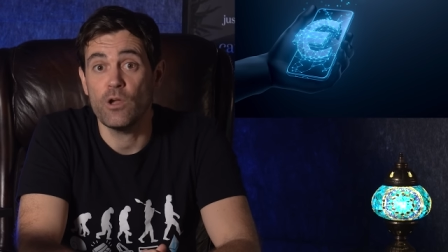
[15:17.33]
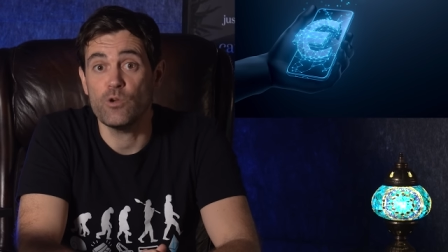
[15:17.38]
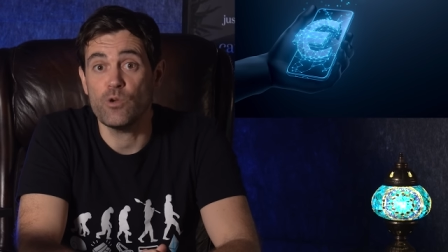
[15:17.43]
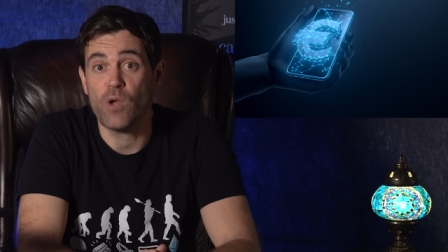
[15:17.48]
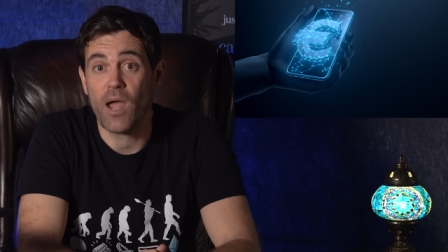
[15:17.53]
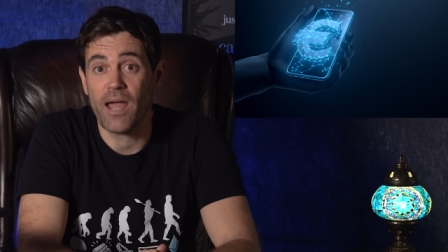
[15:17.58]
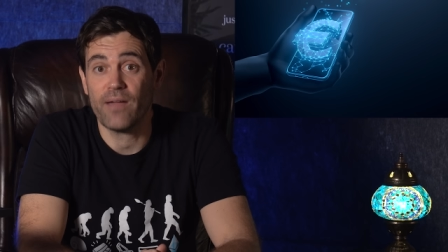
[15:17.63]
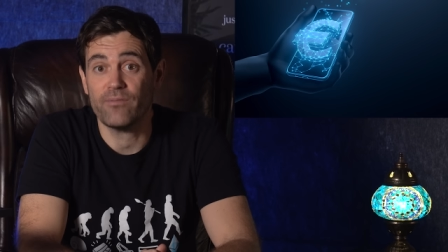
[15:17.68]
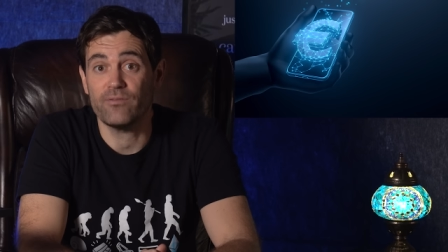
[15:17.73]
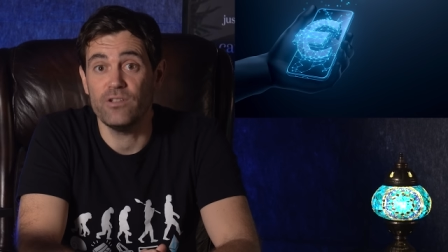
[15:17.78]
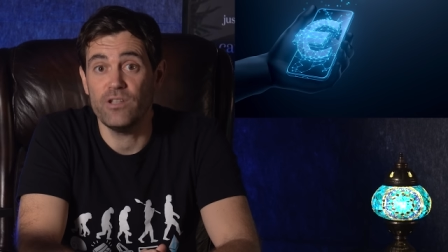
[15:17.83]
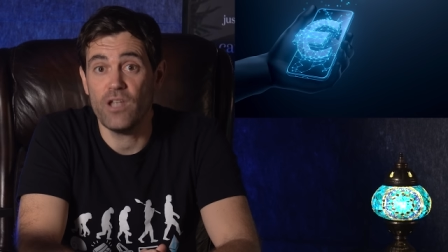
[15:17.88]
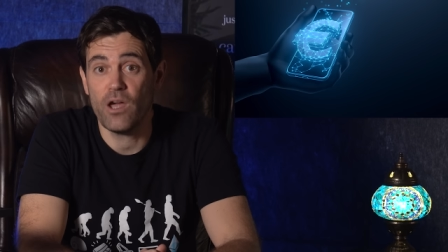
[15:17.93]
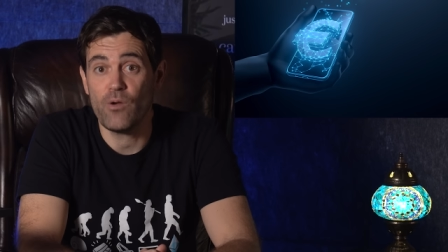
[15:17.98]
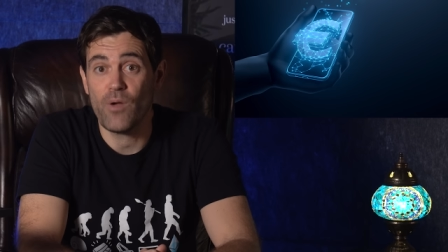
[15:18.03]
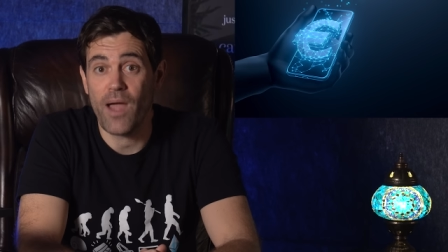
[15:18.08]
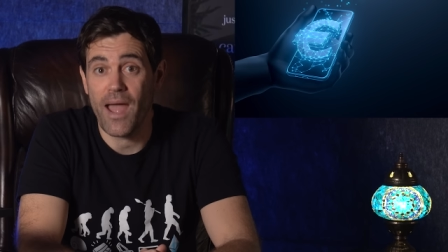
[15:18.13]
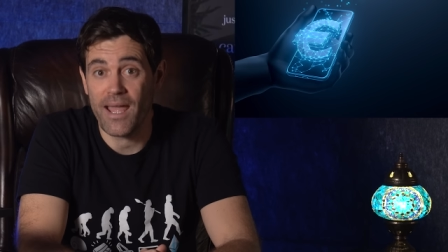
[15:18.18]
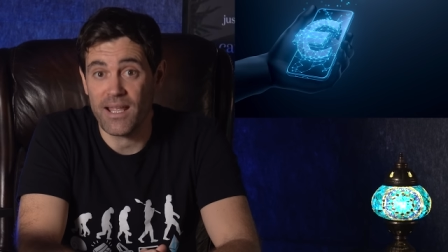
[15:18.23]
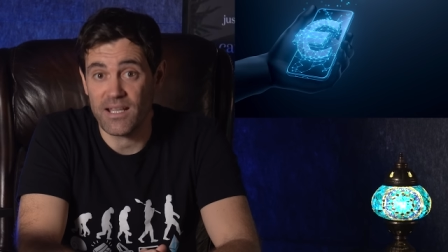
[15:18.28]
who have
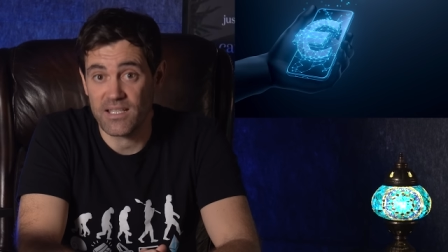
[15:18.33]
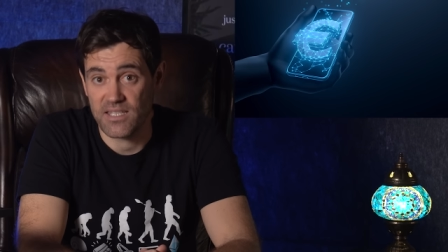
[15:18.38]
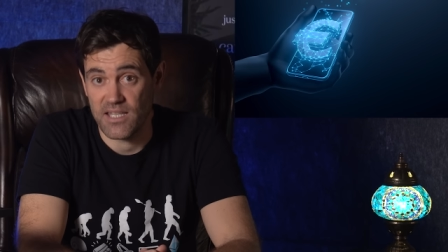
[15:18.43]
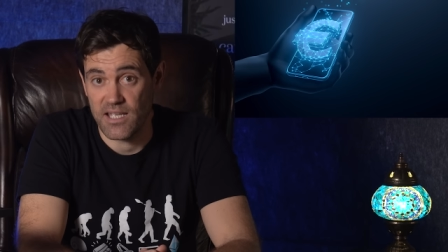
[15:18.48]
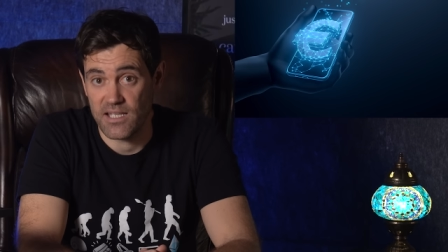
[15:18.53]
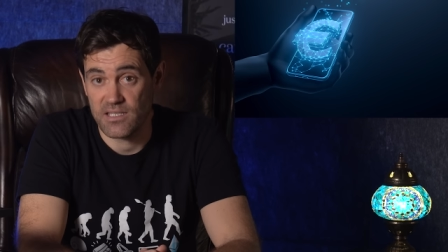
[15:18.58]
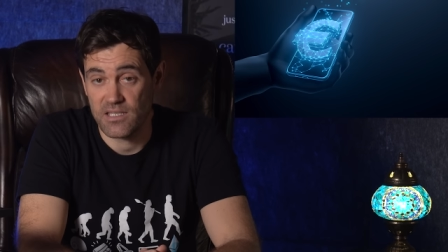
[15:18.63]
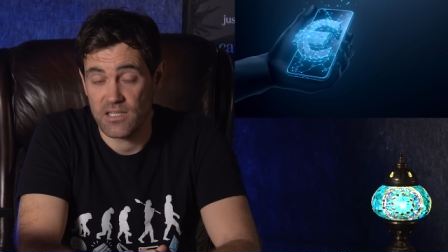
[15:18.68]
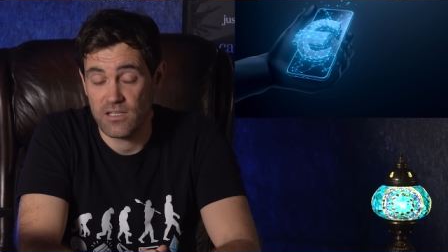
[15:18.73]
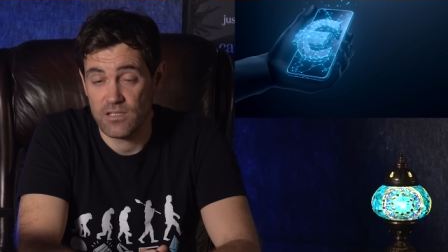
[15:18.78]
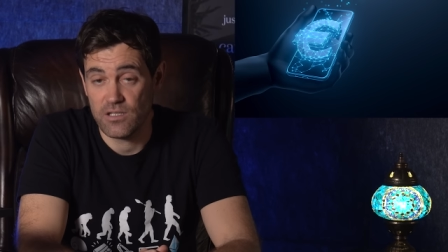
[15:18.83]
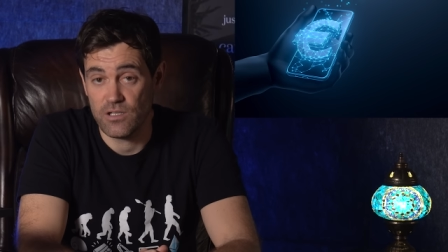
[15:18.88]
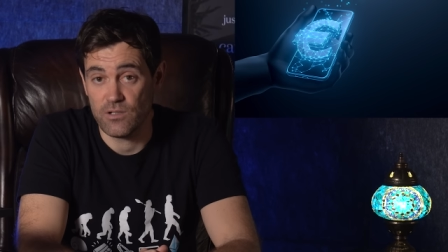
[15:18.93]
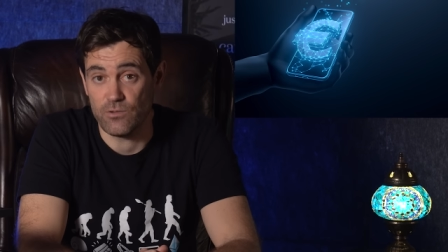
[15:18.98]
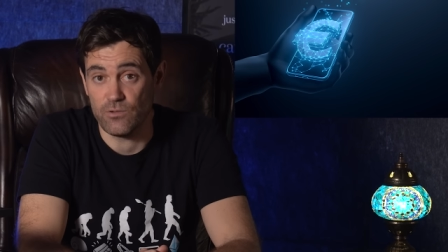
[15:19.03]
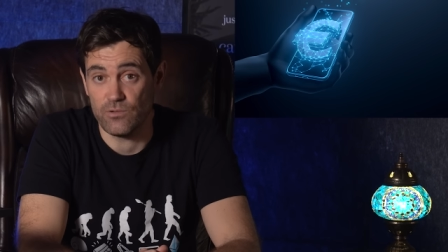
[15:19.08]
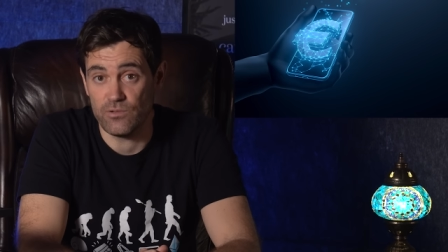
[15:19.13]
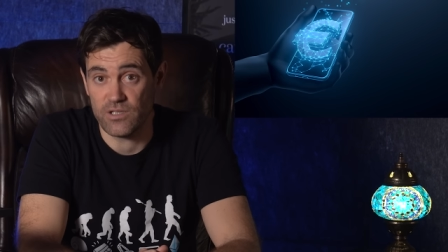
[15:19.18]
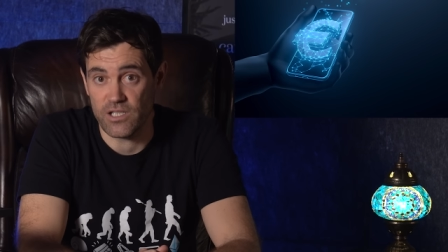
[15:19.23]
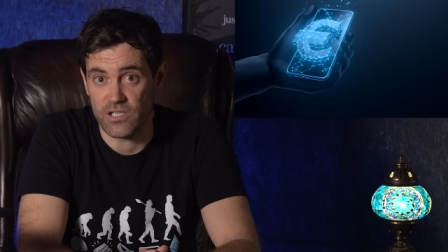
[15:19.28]
no access
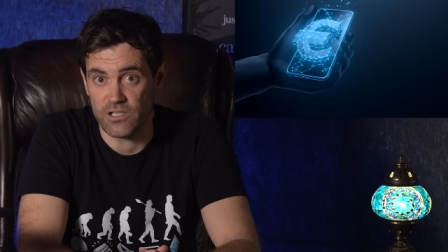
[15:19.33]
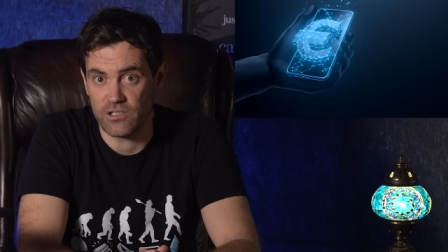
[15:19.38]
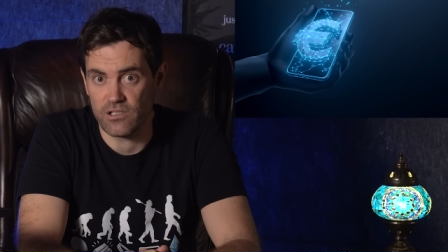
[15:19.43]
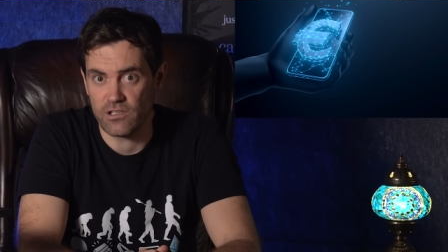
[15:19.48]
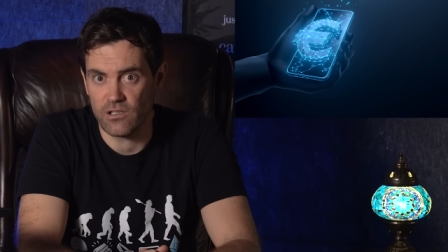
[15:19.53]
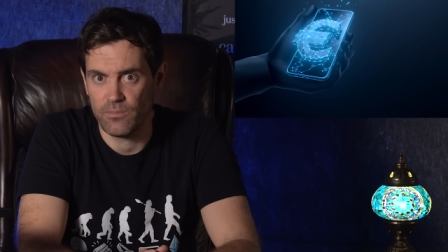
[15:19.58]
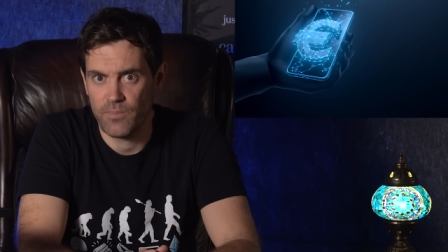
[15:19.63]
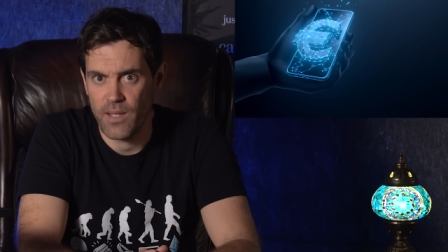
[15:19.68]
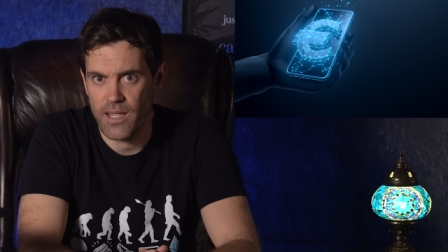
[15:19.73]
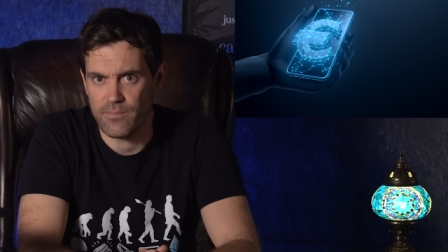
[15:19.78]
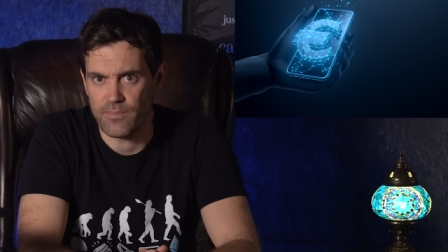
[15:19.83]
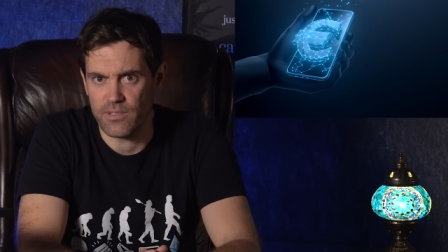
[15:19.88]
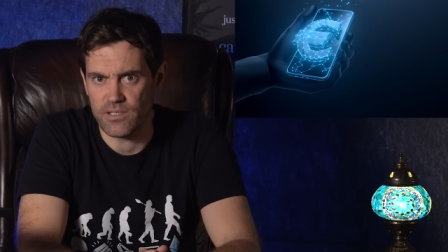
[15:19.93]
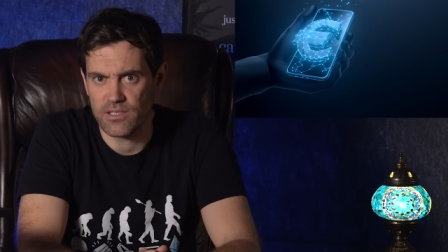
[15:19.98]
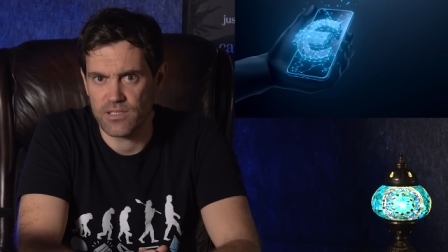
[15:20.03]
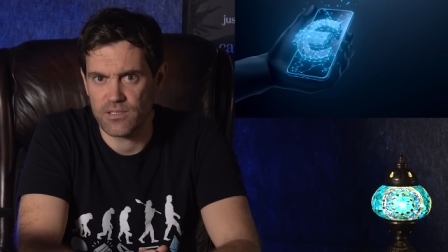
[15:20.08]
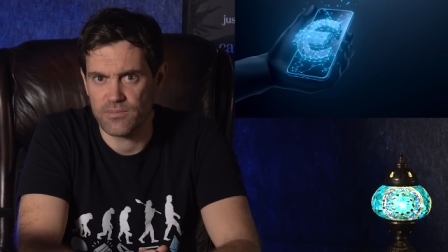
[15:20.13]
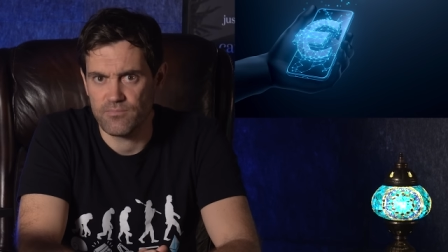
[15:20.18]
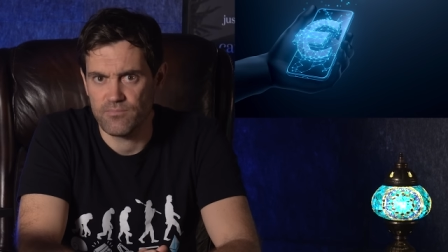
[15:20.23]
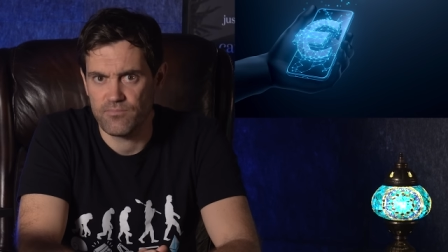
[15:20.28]
to digital payments.